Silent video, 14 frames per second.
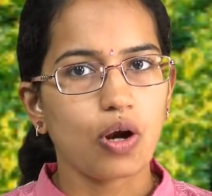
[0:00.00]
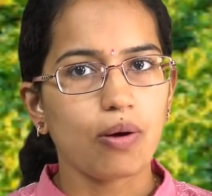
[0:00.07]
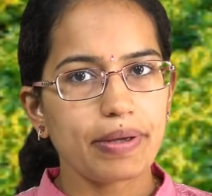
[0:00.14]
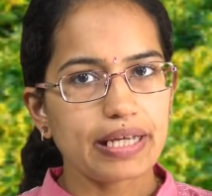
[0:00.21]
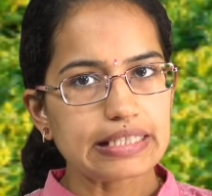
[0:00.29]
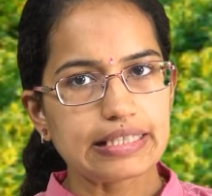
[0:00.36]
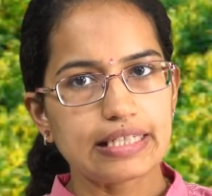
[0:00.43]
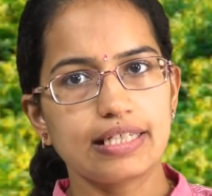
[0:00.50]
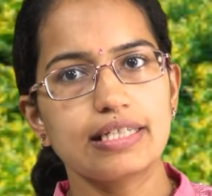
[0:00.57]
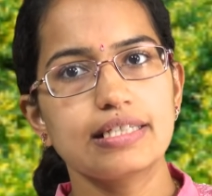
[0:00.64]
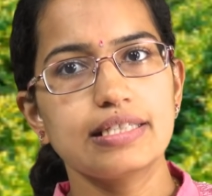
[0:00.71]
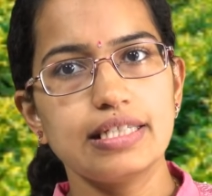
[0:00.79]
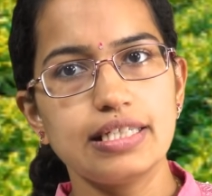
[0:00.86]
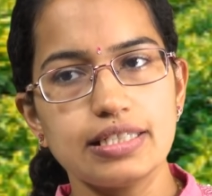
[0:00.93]
cropping seen
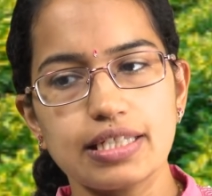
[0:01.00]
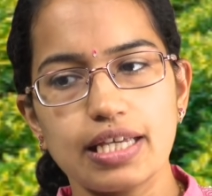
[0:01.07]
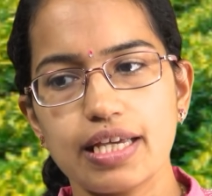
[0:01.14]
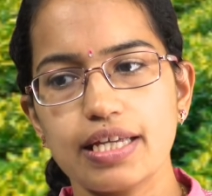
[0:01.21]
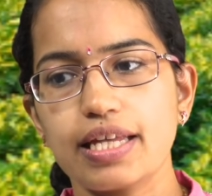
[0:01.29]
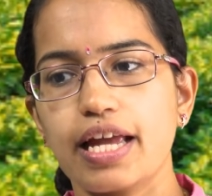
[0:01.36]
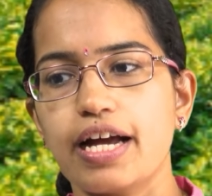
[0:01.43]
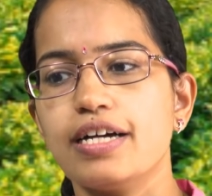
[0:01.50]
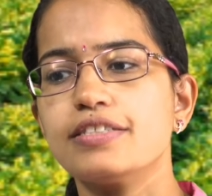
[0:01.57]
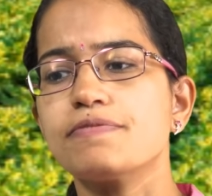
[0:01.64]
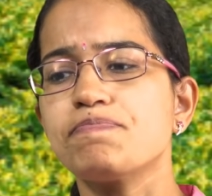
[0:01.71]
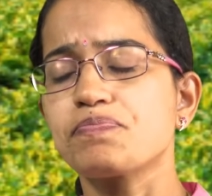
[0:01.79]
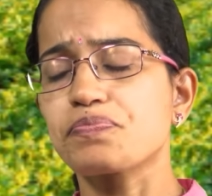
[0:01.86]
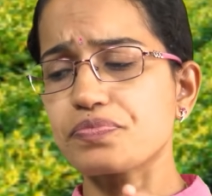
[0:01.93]
in these areas
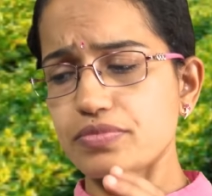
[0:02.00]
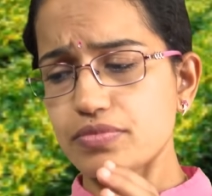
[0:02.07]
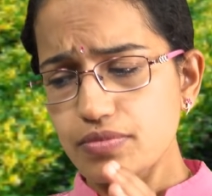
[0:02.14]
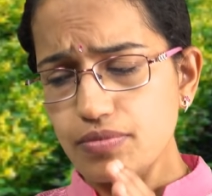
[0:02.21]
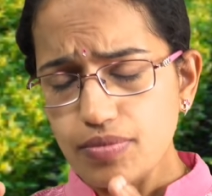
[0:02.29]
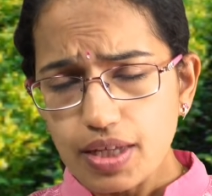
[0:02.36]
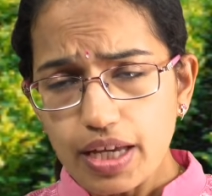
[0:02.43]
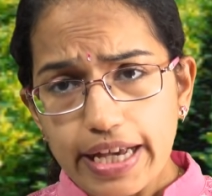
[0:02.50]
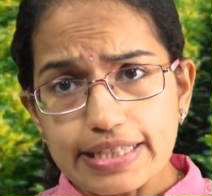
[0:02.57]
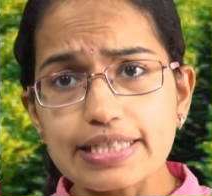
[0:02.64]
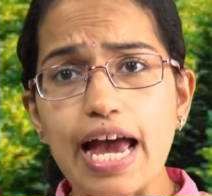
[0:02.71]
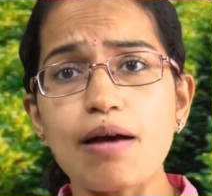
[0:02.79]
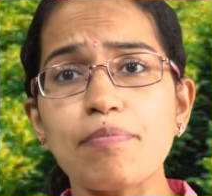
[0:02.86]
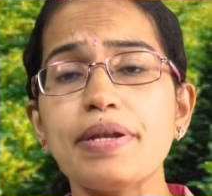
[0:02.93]

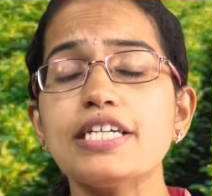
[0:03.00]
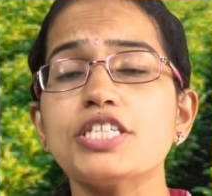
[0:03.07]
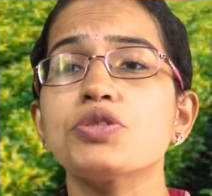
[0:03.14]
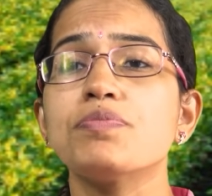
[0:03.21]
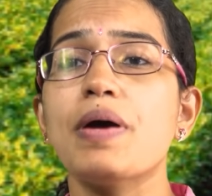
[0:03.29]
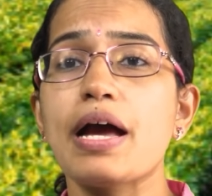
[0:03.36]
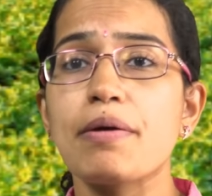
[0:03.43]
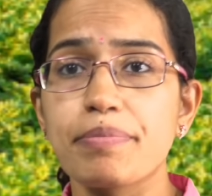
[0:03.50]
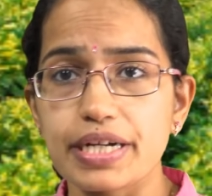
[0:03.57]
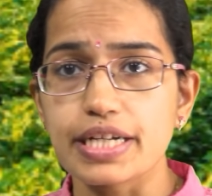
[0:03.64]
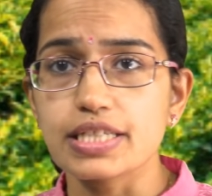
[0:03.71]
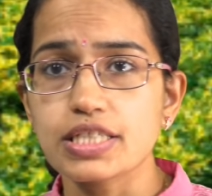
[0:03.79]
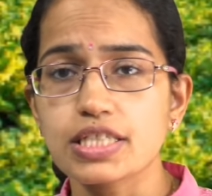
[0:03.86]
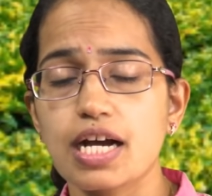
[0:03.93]
established by
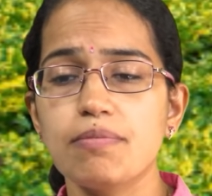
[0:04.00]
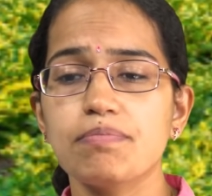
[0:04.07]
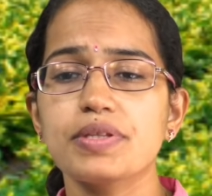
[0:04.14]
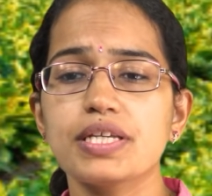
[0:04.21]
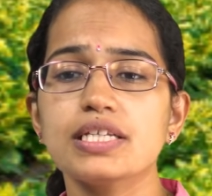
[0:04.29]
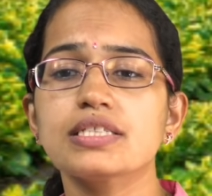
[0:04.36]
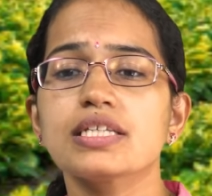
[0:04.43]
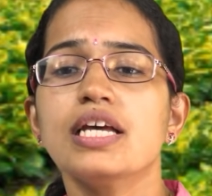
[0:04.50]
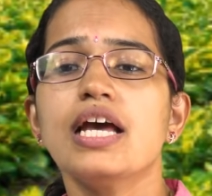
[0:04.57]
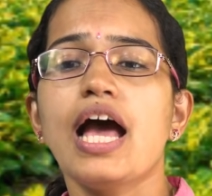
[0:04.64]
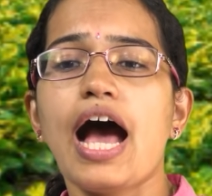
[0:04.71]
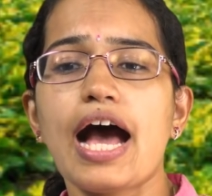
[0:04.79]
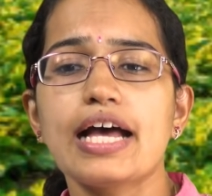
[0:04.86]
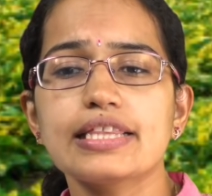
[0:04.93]
British companies
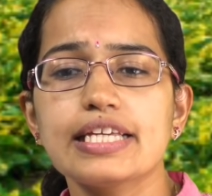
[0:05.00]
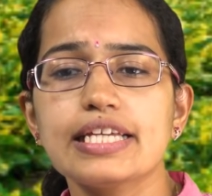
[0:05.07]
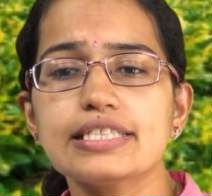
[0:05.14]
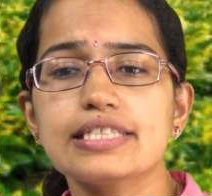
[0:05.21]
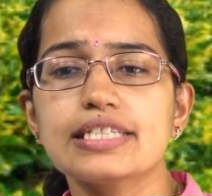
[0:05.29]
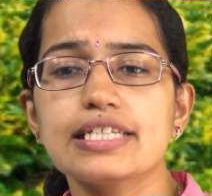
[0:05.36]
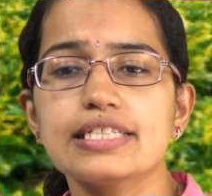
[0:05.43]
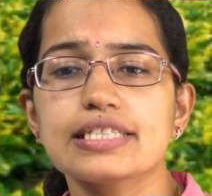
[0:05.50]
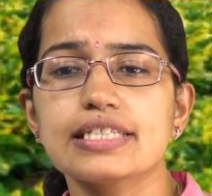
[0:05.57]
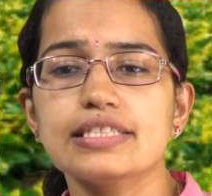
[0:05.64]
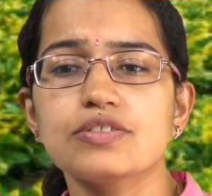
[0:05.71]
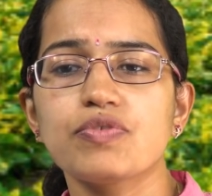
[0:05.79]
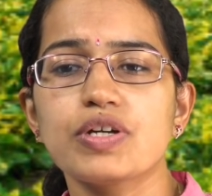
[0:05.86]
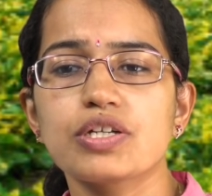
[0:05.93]
and these
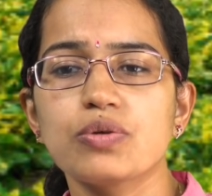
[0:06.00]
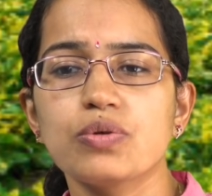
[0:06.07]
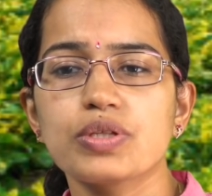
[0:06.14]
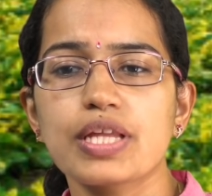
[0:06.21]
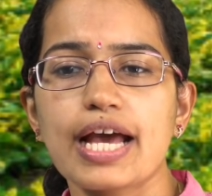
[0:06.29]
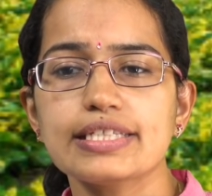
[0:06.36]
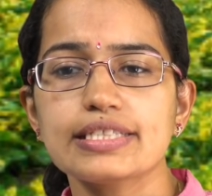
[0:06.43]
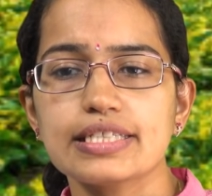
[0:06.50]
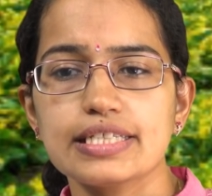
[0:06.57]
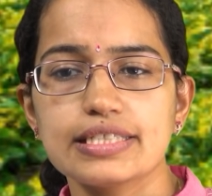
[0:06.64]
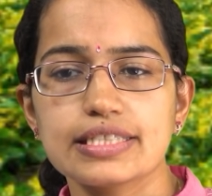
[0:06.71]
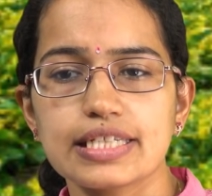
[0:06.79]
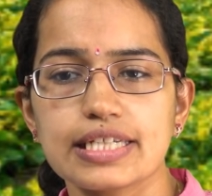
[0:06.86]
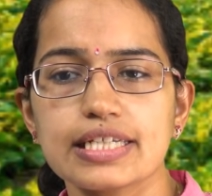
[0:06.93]
regions were known as
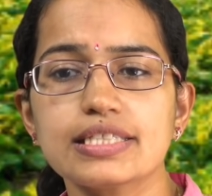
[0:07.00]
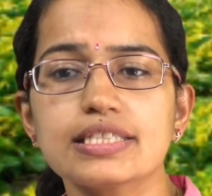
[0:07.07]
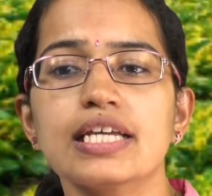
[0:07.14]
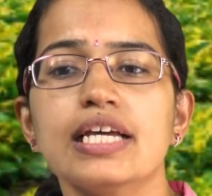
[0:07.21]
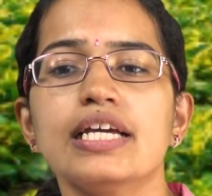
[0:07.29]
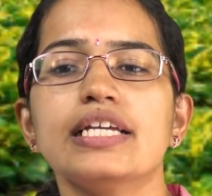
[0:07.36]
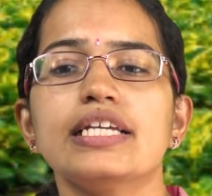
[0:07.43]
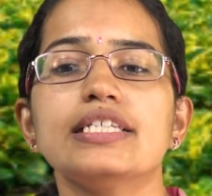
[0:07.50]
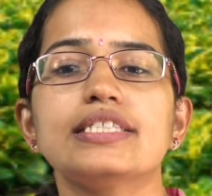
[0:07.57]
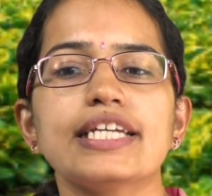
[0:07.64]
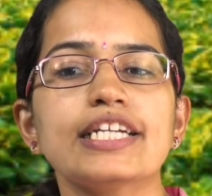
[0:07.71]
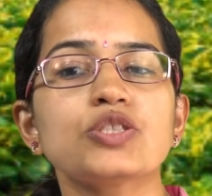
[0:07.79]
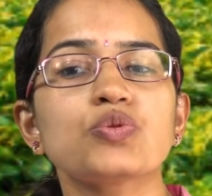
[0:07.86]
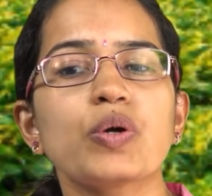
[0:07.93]
estates.
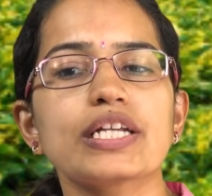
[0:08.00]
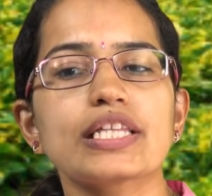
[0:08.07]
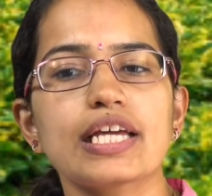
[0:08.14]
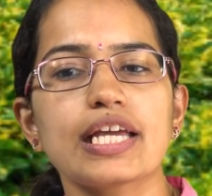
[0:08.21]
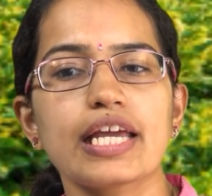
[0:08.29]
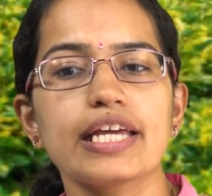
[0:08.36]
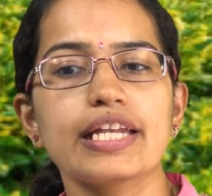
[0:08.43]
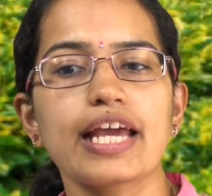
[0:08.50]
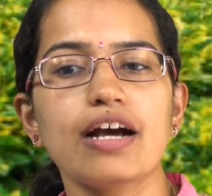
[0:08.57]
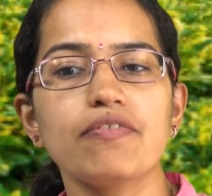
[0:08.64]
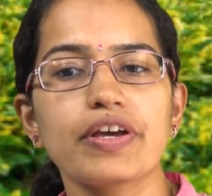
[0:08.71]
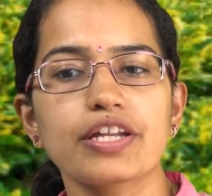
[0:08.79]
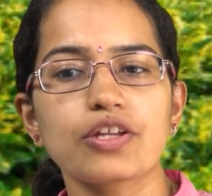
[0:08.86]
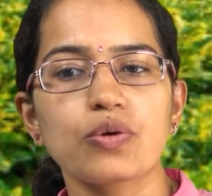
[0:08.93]
Estates were the area
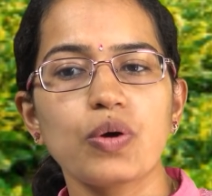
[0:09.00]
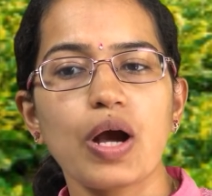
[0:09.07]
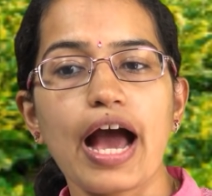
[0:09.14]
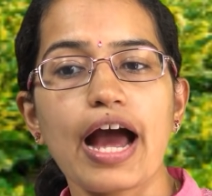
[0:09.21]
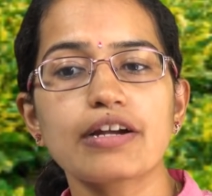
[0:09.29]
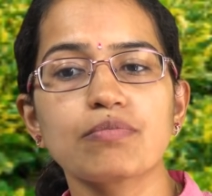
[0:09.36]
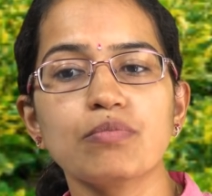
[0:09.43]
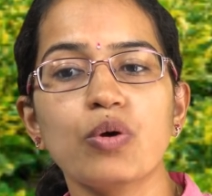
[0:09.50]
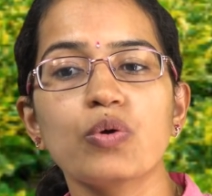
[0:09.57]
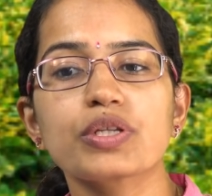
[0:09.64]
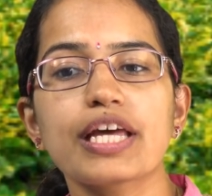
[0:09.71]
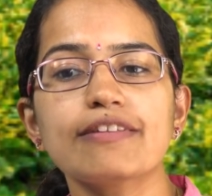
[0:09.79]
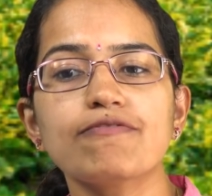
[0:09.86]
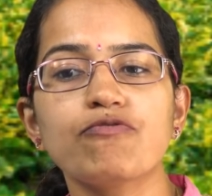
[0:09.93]
where you had
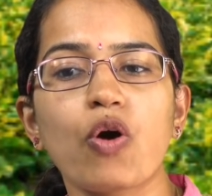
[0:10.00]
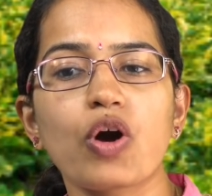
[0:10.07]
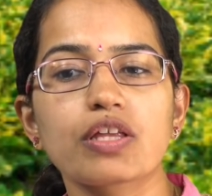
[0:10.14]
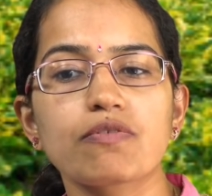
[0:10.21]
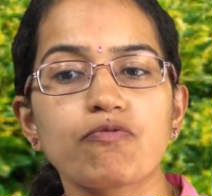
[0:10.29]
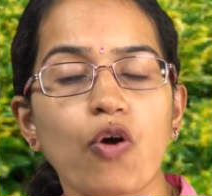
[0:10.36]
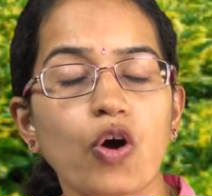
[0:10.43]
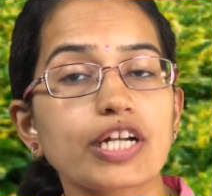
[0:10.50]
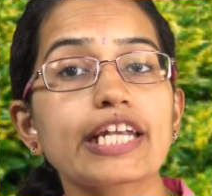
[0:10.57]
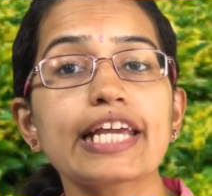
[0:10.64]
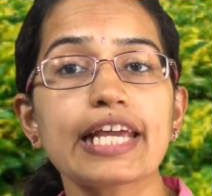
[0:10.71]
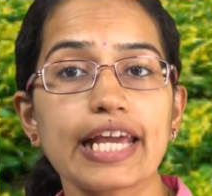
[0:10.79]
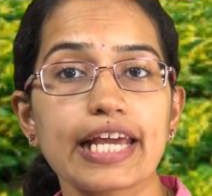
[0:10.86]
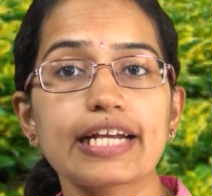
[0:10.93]
more than 40
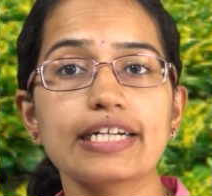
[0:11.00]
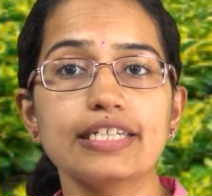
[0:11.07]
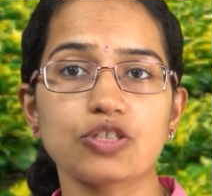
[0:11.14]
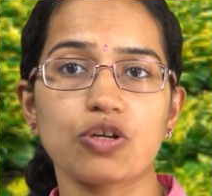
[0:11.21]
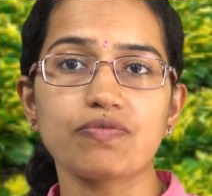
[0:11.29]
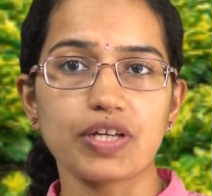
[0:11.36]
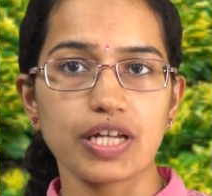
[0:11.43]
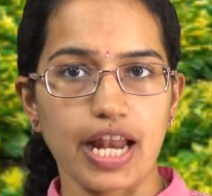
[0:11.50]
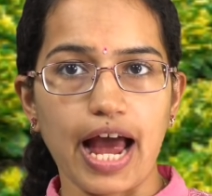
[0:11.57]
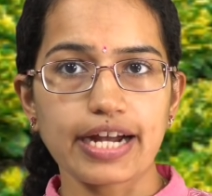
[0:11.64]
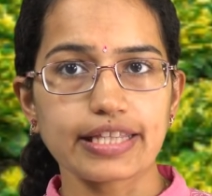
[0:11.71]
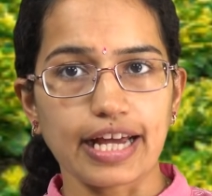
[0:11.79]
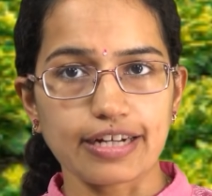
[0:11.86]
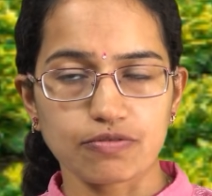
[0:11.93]
acres of the
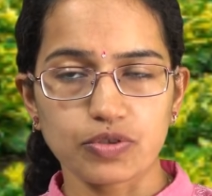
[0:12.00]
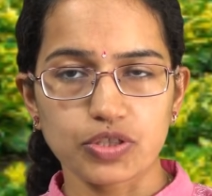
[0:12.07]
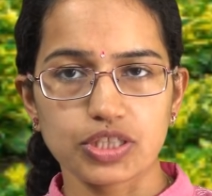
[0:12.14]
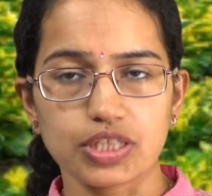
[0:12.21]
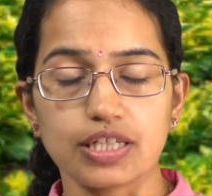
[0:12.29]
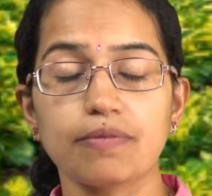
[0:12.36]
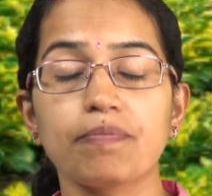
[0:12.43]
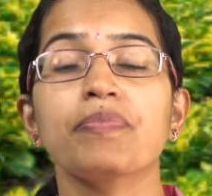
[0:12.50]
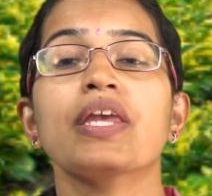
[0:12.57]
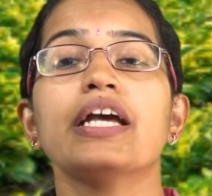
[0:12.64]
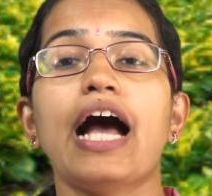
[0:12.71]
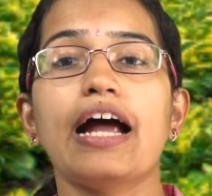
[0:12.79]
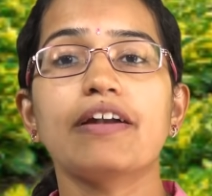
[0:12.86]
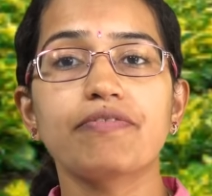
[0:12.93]
land that was seen.
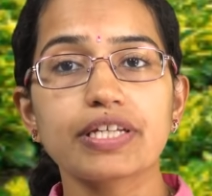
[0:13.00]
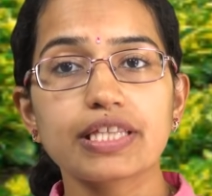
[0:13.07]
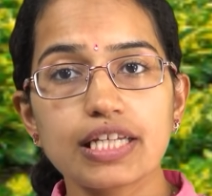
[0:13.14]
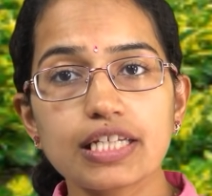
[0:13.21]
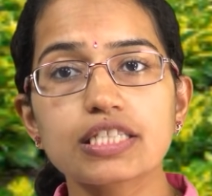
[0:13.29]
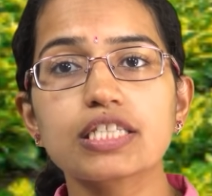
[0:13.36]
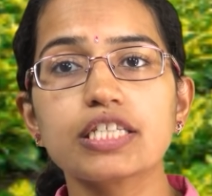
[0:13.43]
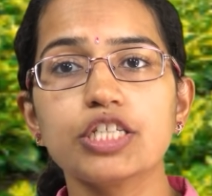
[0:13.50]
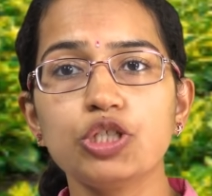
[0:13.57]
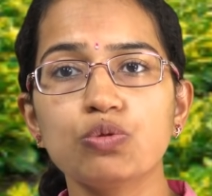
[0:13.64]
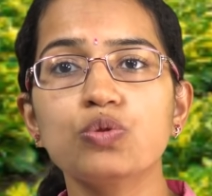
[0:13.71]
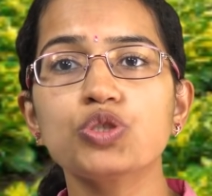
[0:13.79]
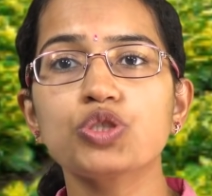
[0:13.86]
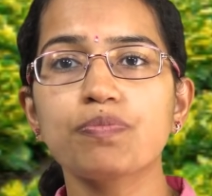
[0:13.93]
And with this
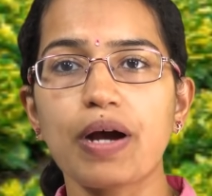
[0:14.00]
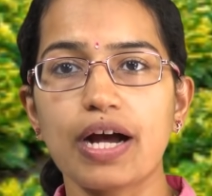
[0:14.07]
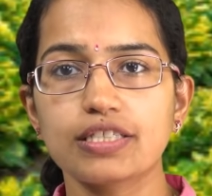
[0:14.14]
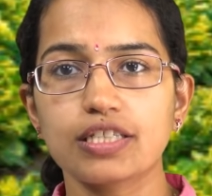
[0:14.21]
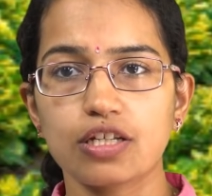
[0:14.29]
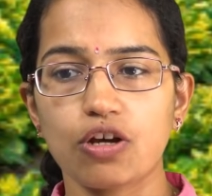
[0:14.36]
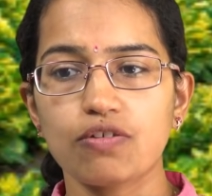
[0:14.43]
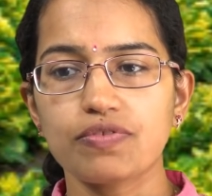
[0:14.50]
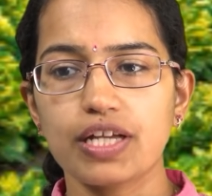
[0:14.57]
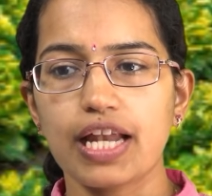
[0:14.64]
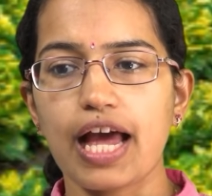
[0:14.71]
huge parcel of the